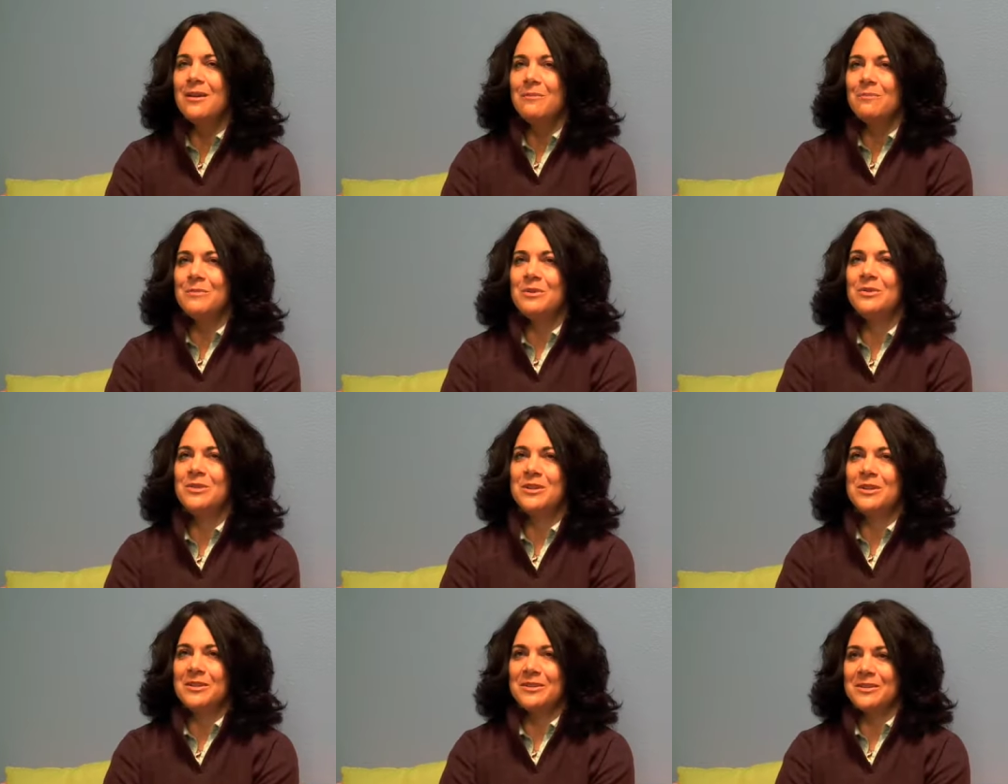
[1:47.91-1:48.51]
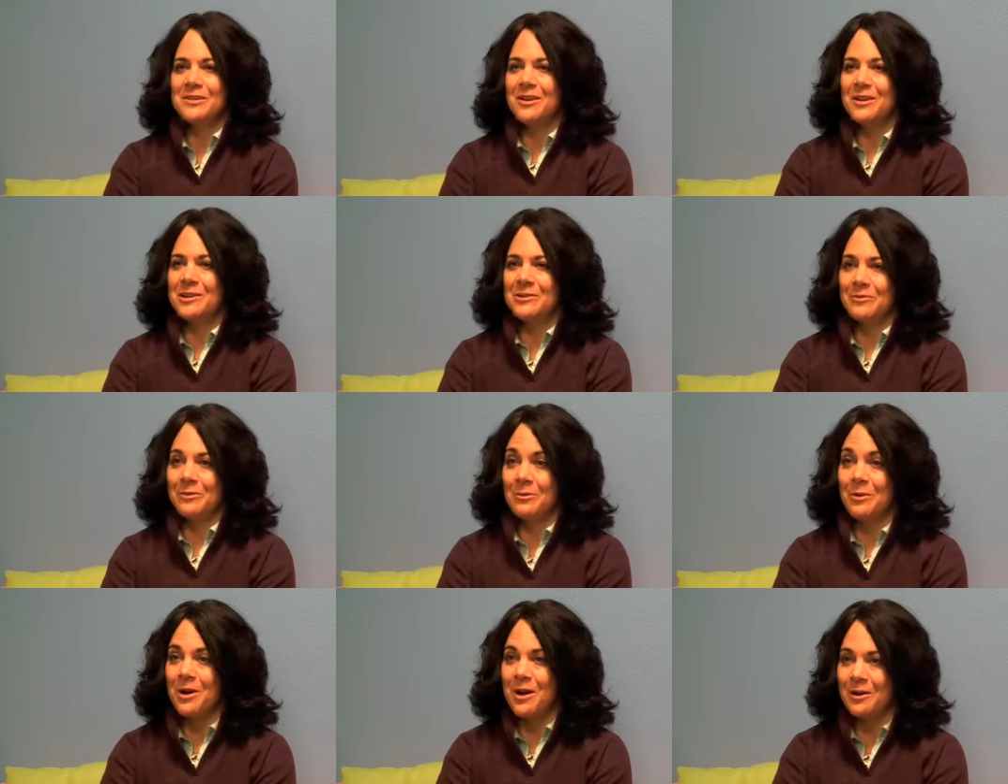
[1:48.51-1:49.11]
music is kind of
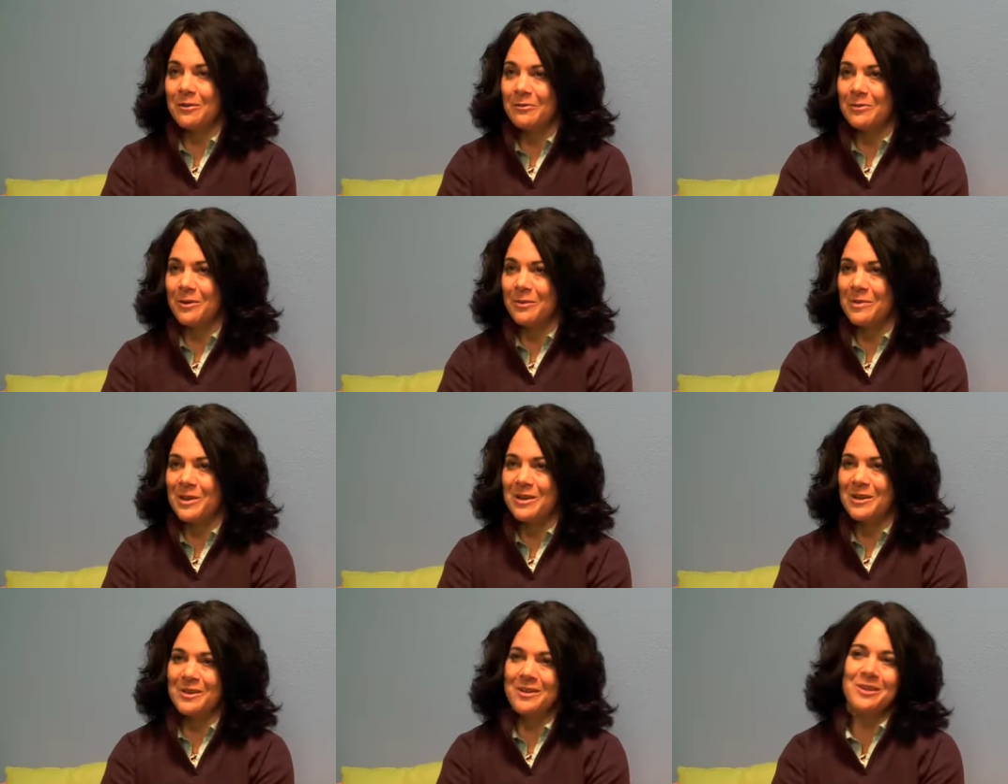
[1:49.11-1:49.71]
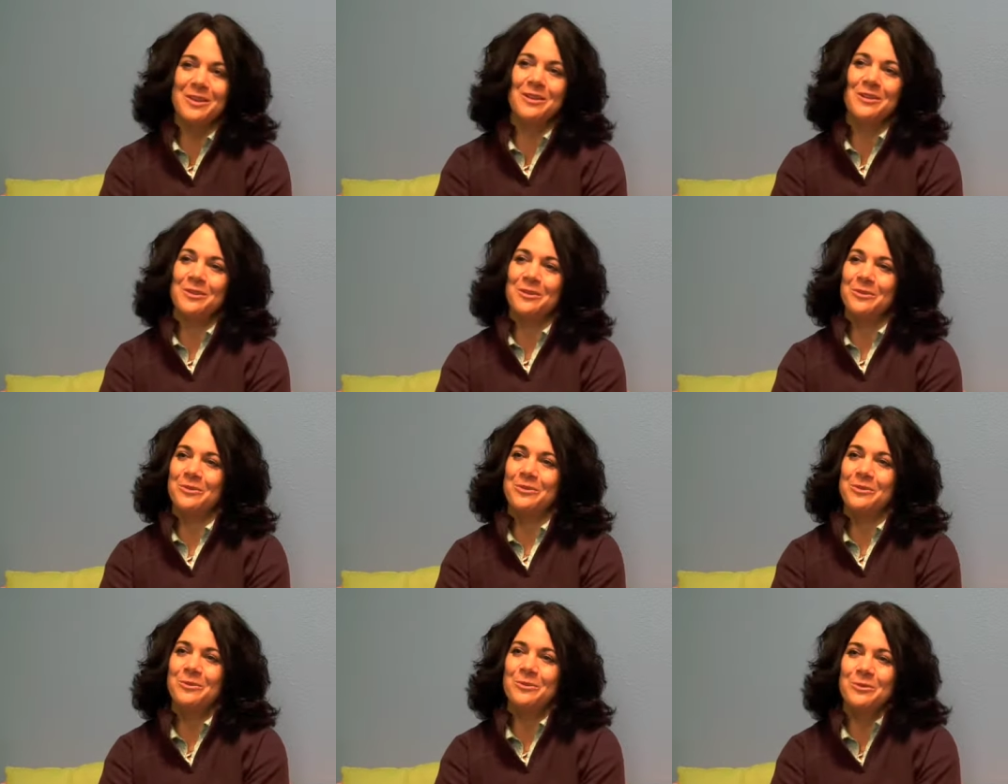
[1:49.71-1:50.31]
a rock for me. You know,
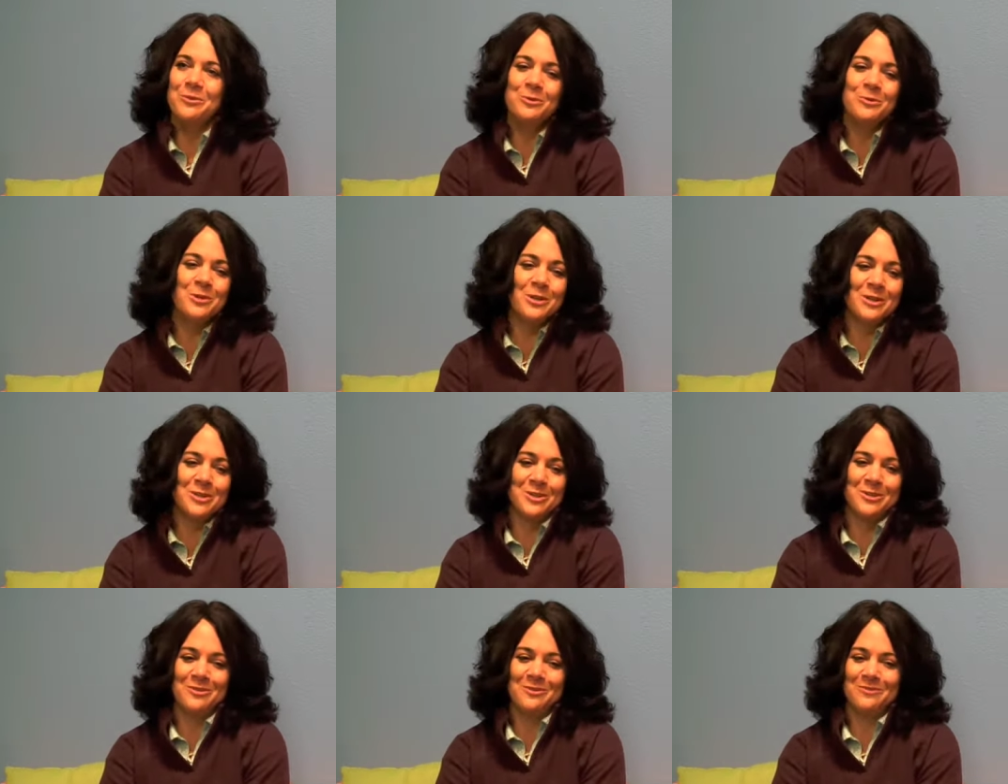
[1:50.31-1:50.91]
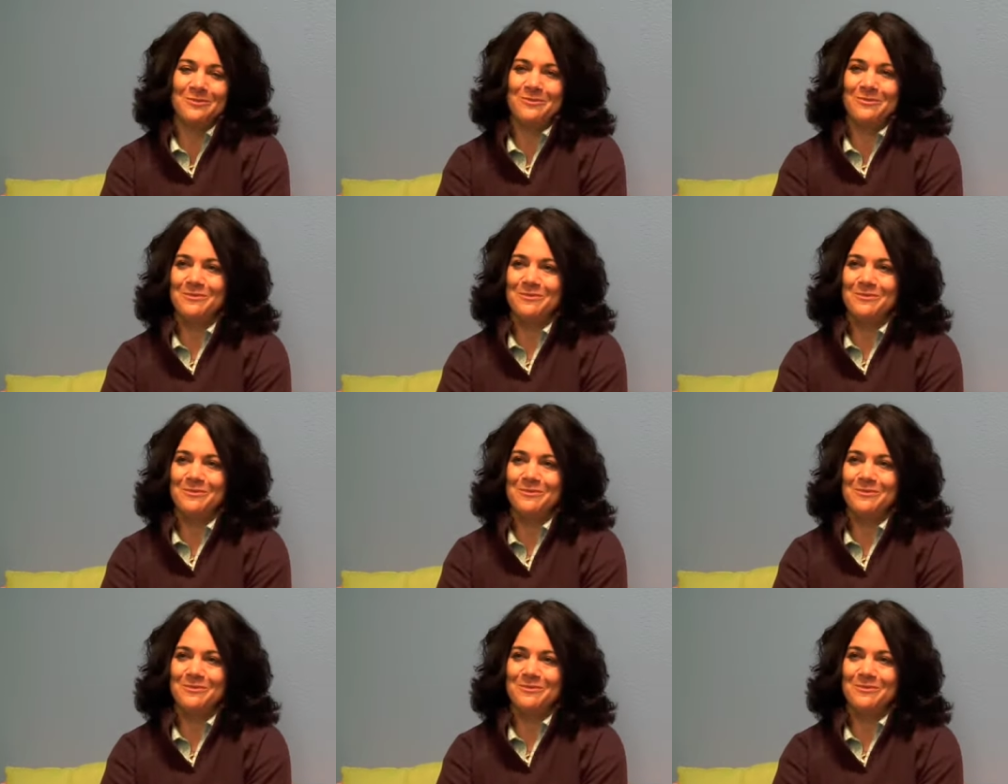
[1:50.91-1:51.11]
who, who doesn't